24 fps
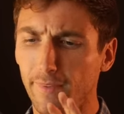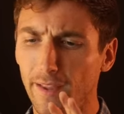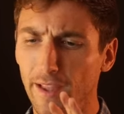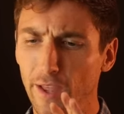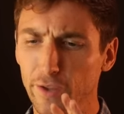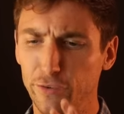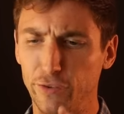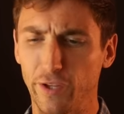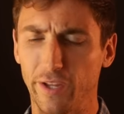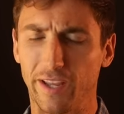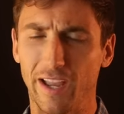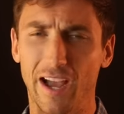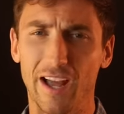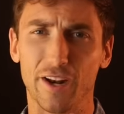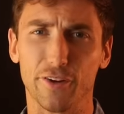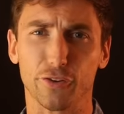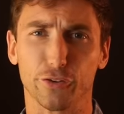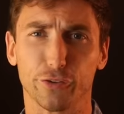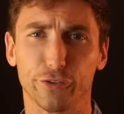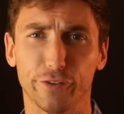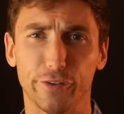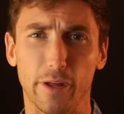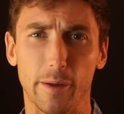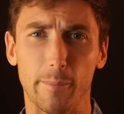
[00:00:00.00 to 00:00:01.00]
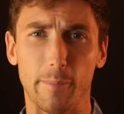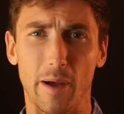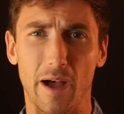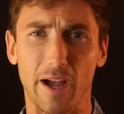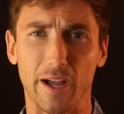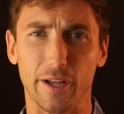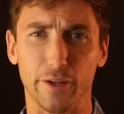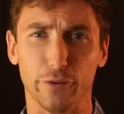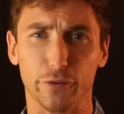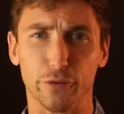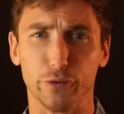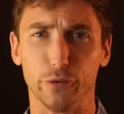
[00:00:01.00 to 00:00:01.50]
as a kind of
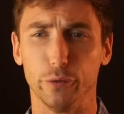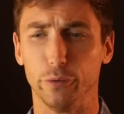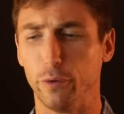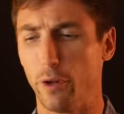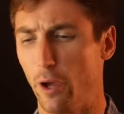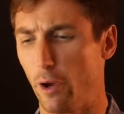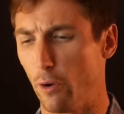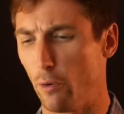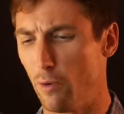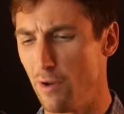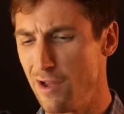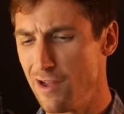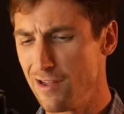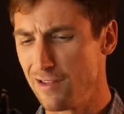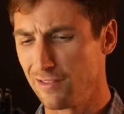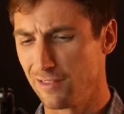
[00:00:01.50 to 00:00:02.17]
semi-pseudo